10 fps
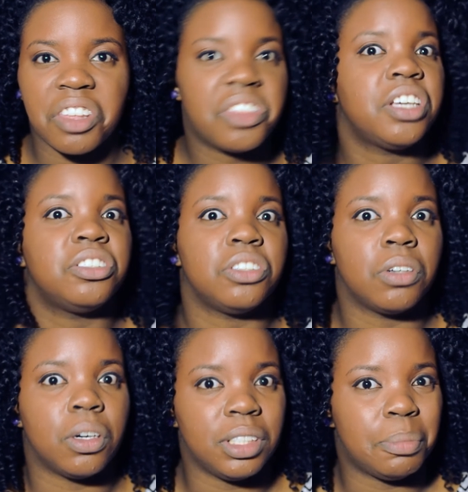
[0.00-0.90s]
things don't
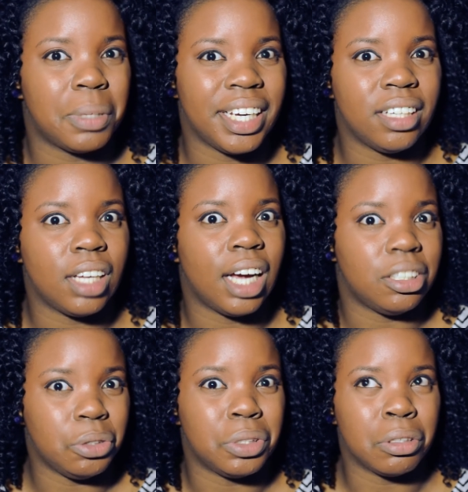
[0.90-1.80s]
go as planned,
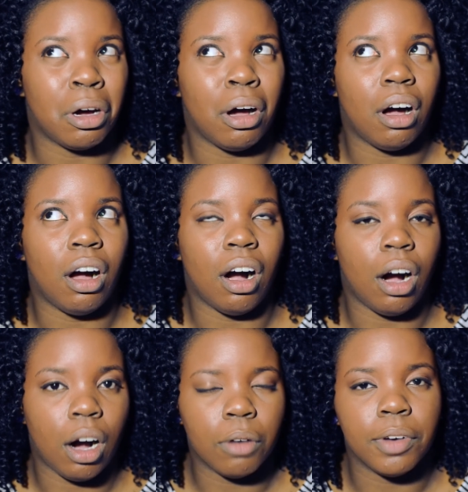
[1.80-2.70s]
as you can
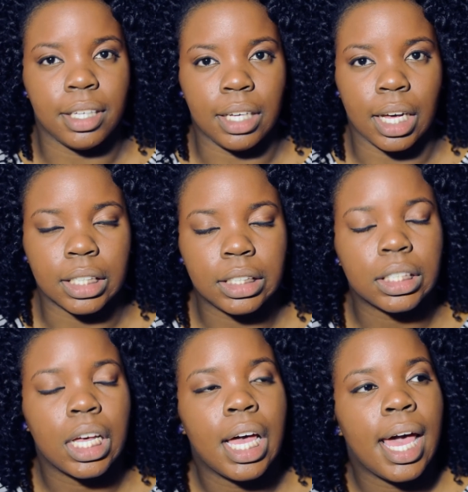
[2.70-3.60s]
already
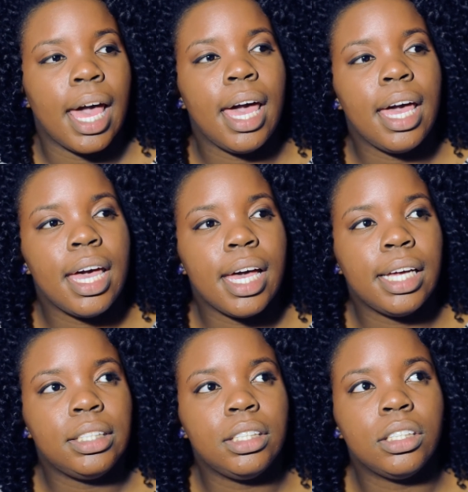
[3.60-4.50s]
guess.
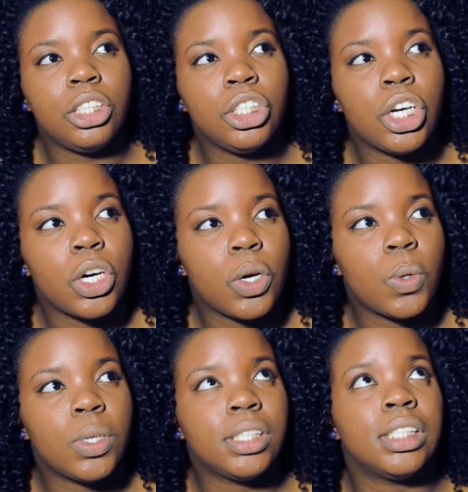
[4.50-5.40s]
And, you
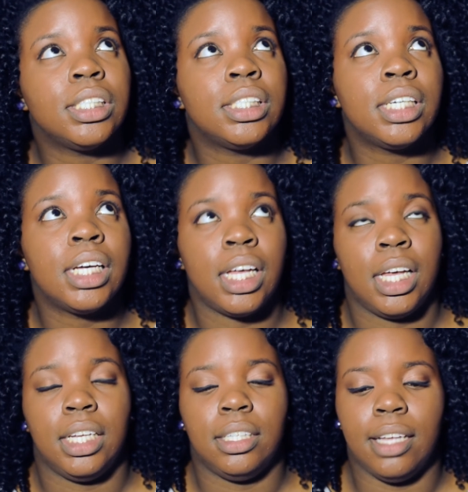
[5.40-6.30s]
know,
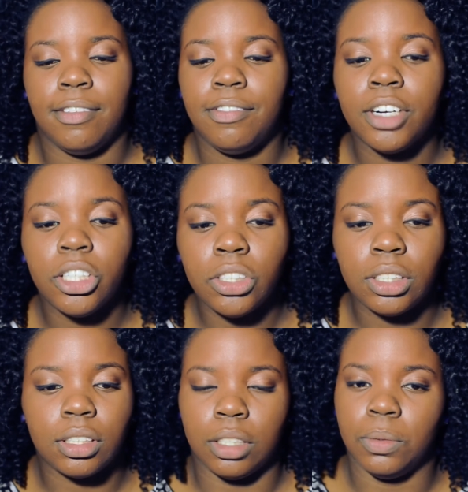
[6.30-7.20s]
at
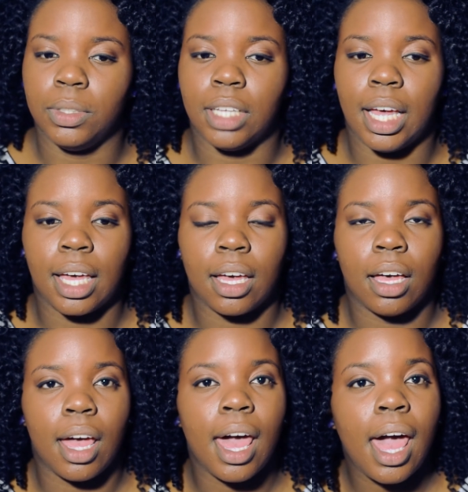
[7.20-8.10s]
first, it was like,
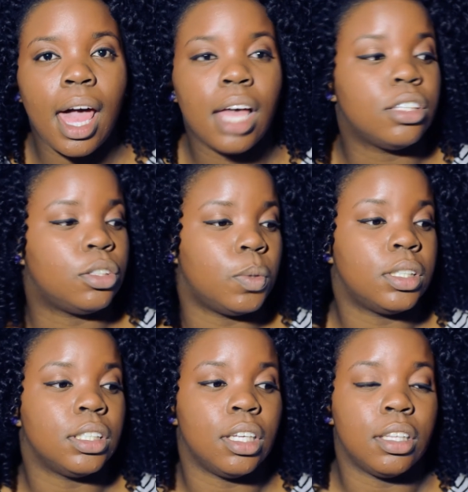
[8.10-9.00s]
hey, this
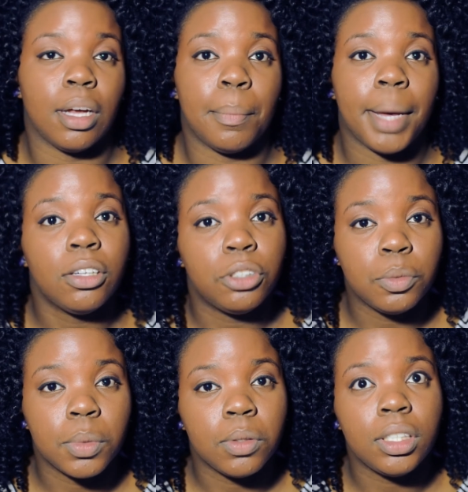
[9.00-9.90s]
wasn't nothing about
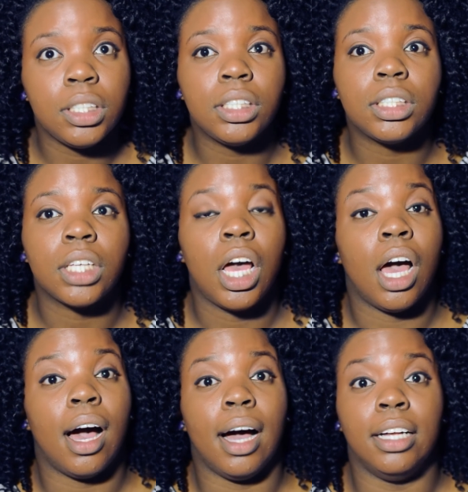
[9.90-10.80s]
you, Moniece.
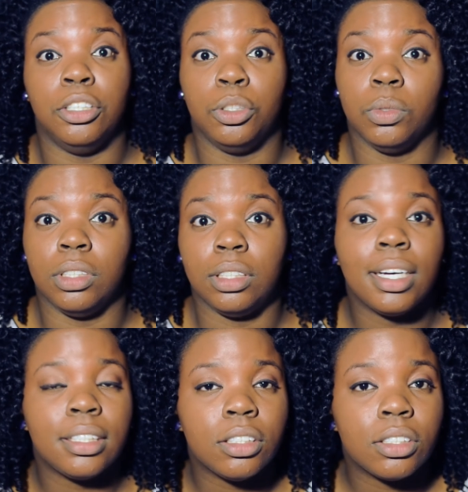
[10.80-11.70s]
I just really
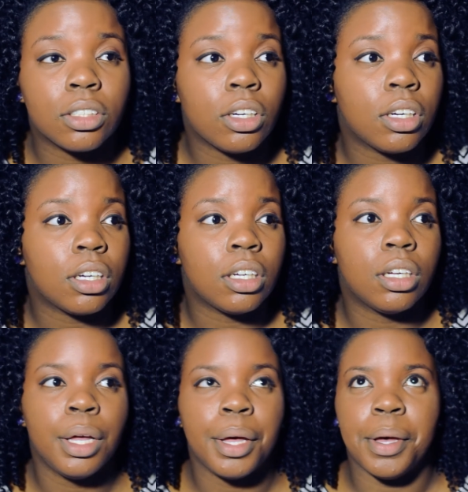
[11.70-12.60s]
like this
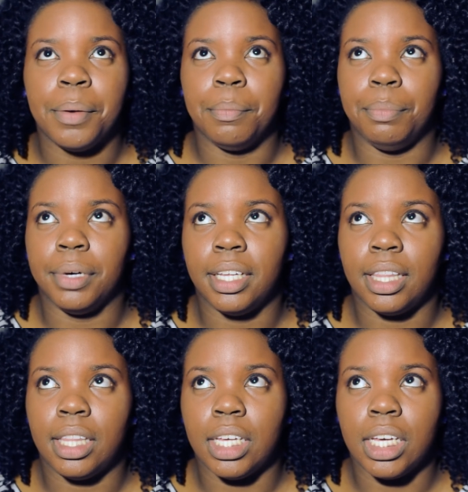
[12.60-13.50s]
girl.
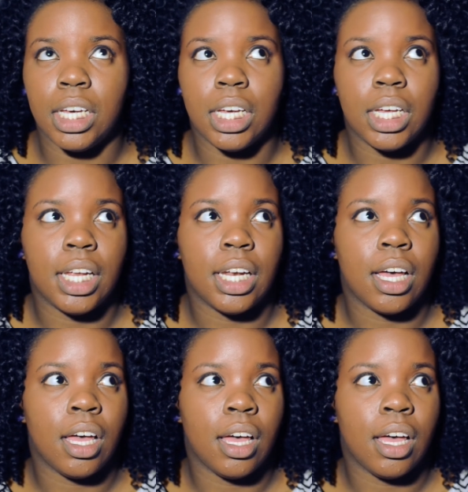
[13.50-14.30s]
But then